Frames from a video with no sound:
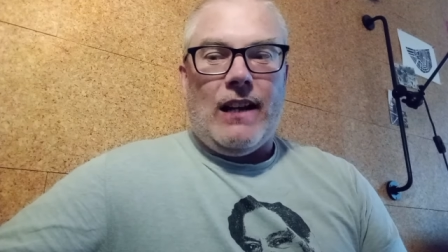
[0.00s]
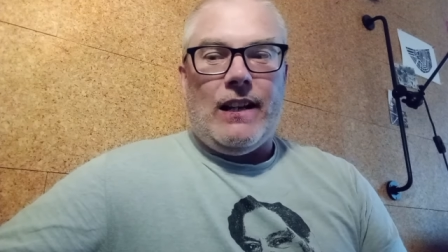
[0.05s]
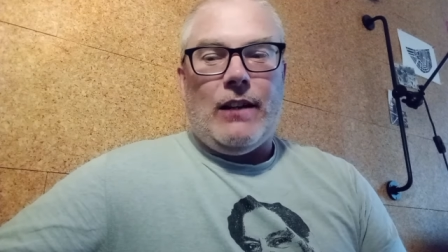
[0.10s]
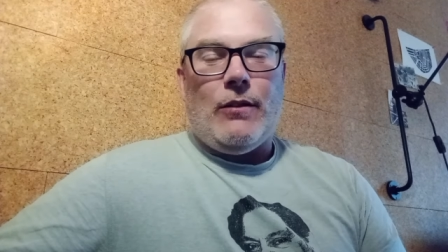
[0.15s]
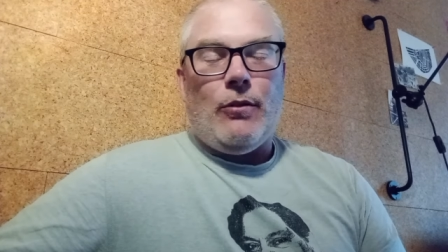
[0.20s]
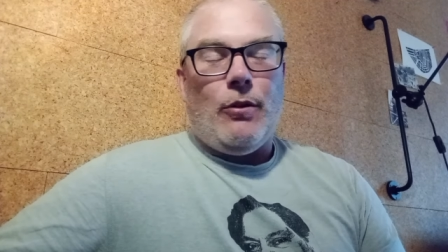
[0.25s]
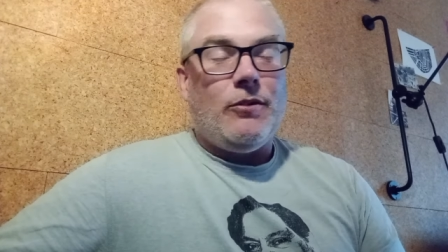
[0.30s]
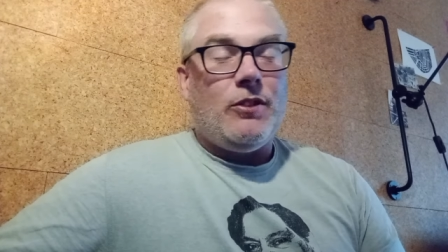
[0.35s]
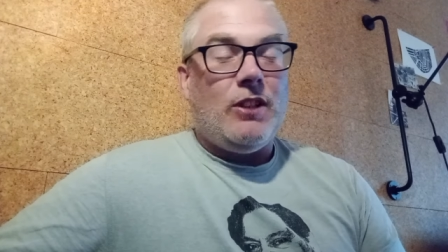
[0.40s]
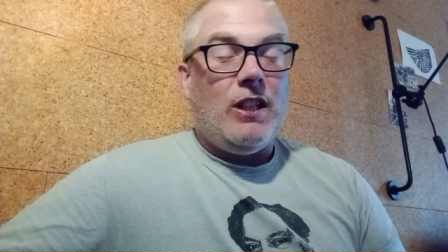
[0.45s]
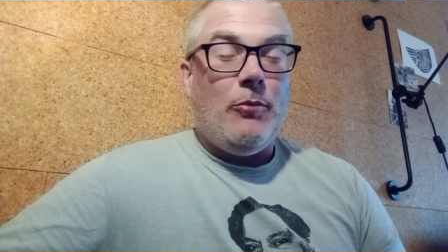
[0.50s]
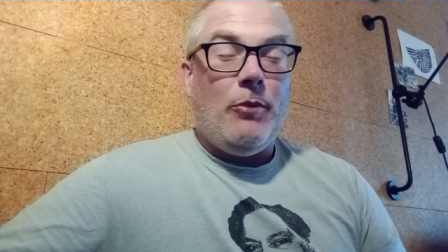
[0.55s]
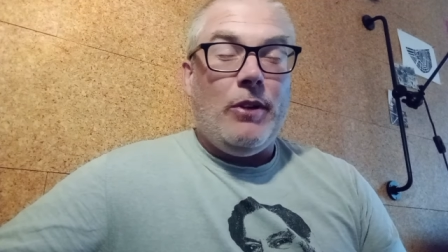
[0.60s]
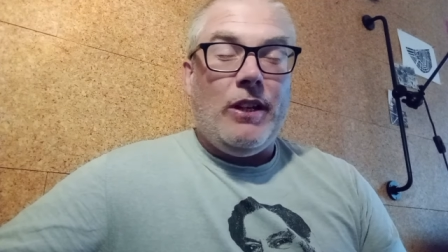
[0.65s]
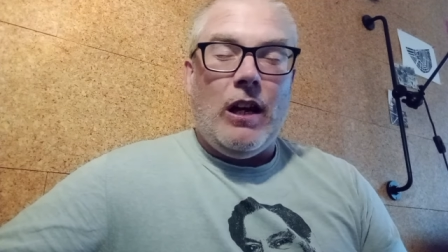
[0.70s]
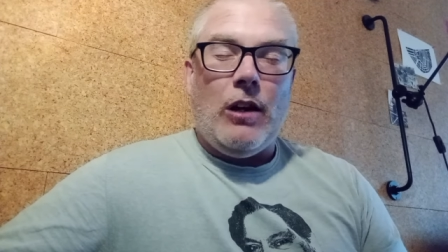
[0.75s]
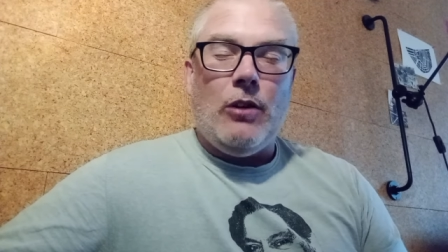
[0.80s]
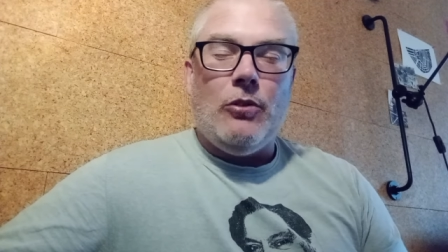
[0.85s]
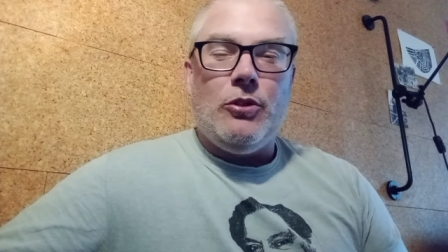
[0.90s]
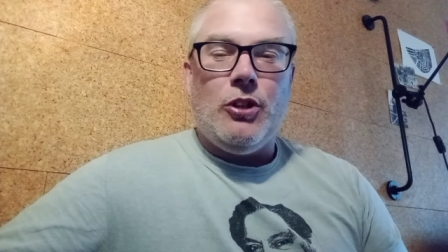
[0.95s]
Now, obviously, we
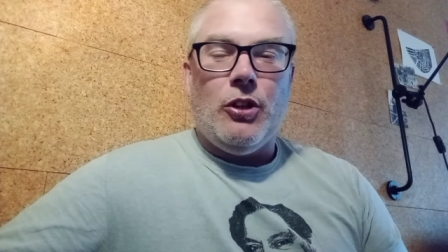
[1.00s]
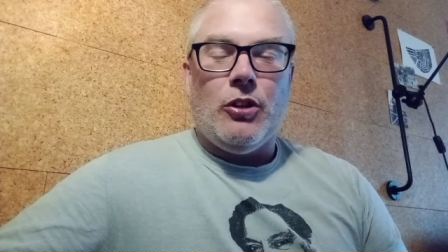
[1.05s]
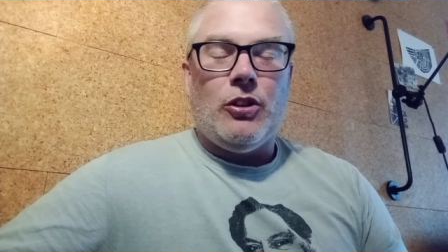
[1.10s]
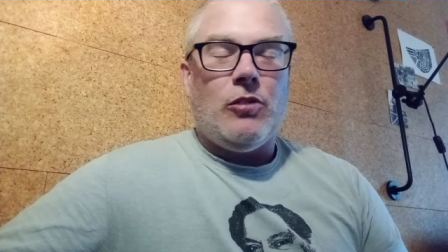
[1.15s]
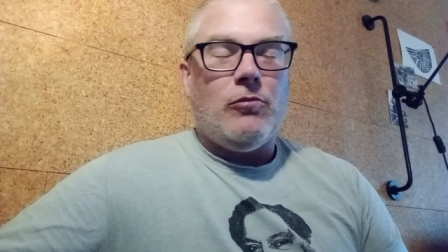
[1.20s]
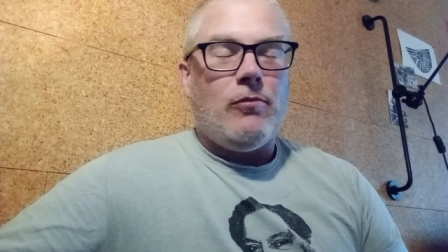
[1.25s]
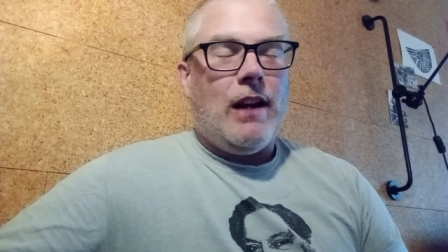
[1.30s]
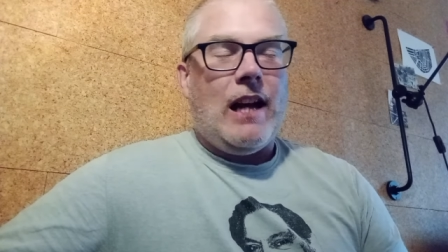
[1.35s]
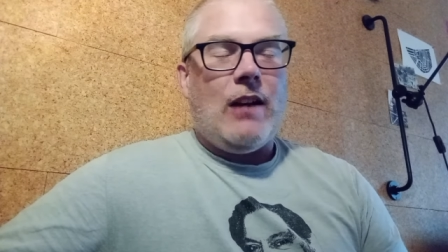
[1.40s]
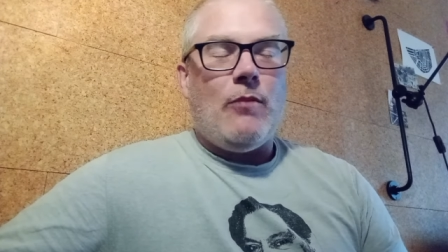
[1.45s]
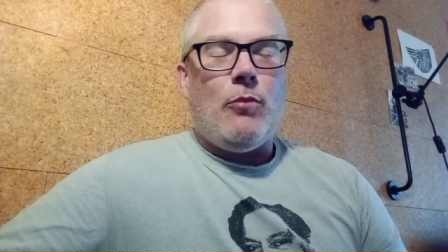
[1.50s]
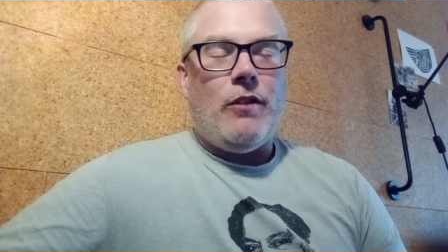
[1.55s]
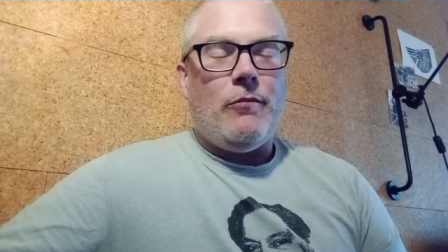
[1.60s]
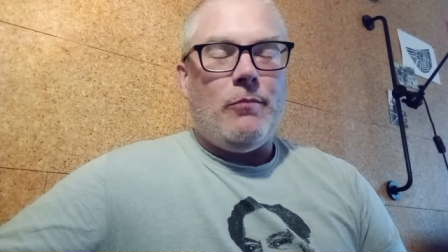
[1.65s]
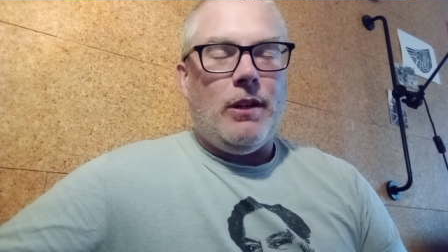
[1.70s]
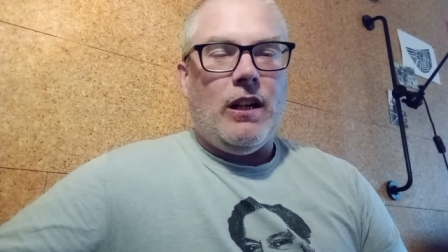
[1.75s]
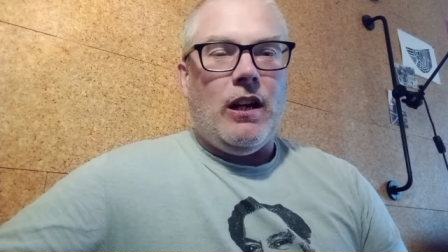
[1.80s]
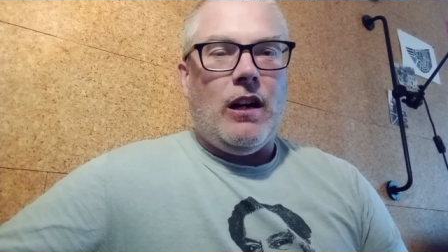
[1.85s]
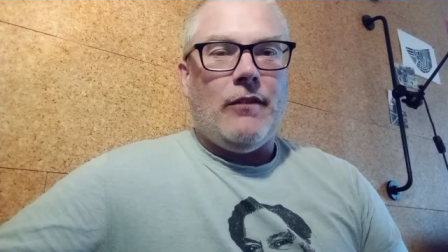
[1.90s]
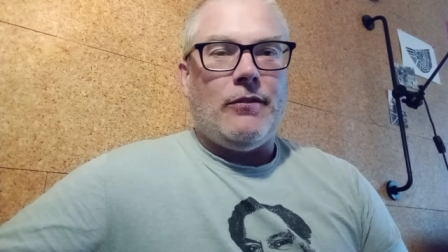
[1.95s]
know Jhon Duran, we've
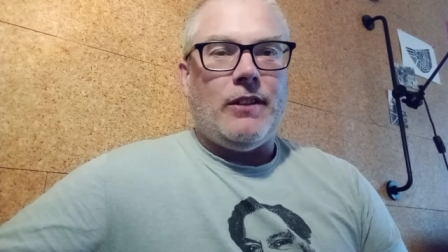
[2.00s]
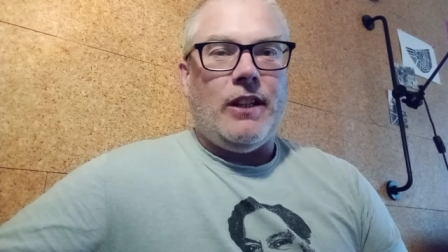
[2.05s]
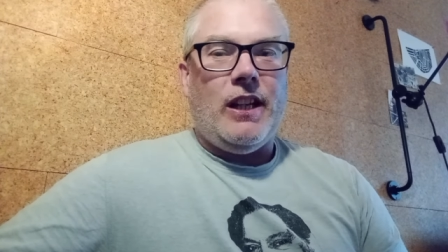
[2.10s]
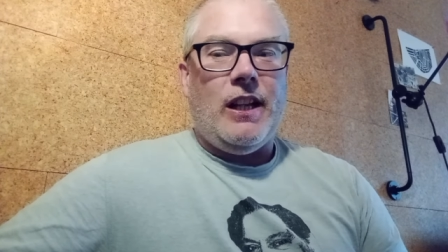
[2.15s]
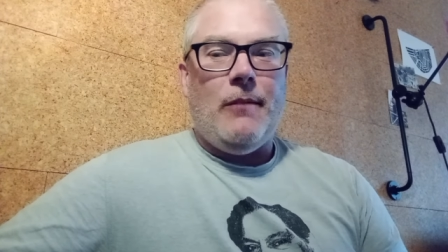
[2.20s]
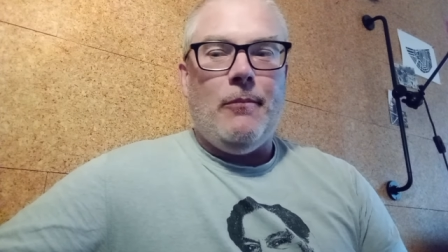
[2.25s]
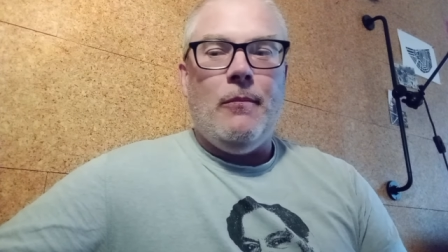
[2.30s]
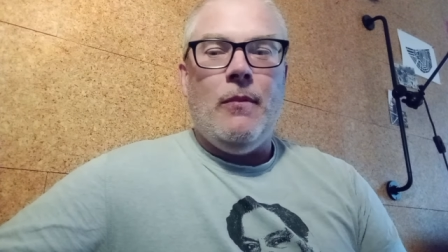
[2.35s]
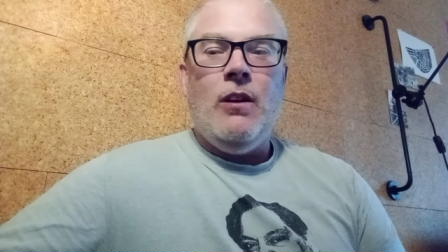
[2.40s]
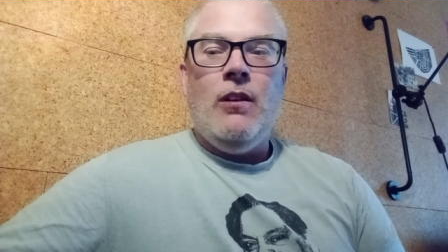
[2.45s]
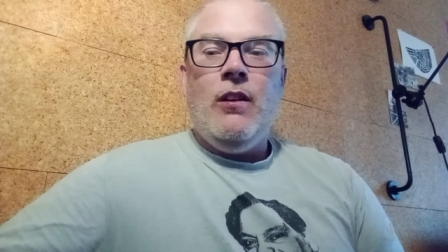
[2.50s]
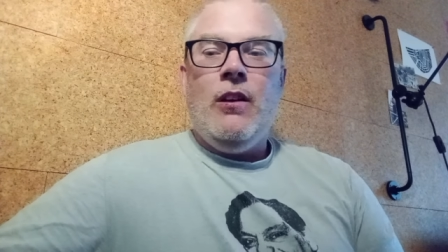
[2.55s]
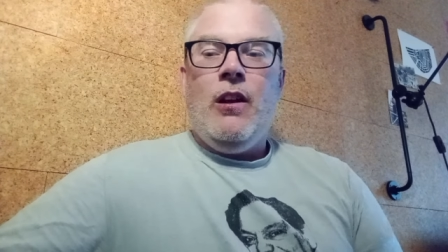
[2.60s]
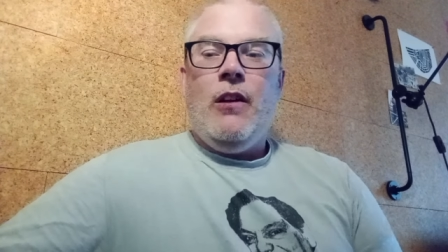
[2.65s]
been after him